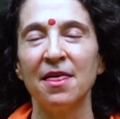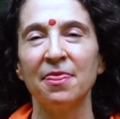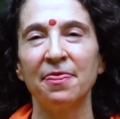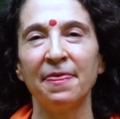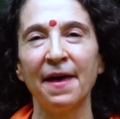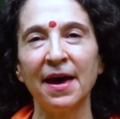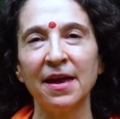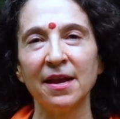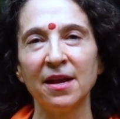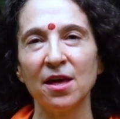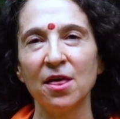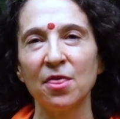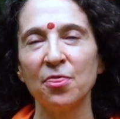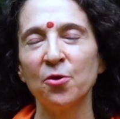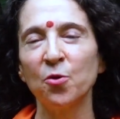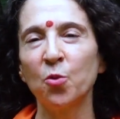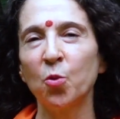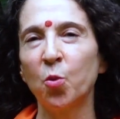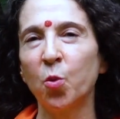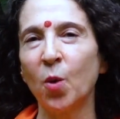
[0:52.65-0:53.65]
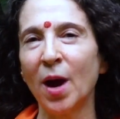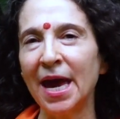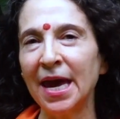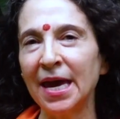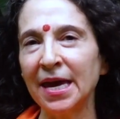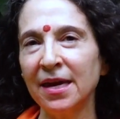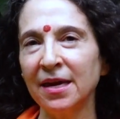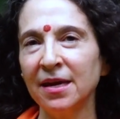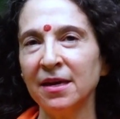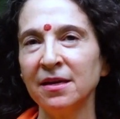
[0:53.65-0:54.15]
that the
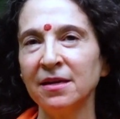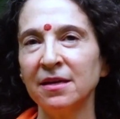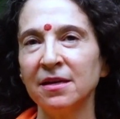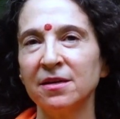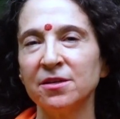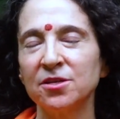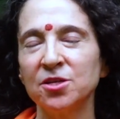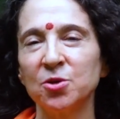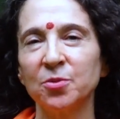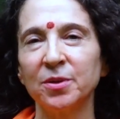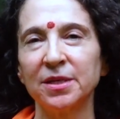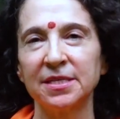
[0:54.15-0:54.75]
way to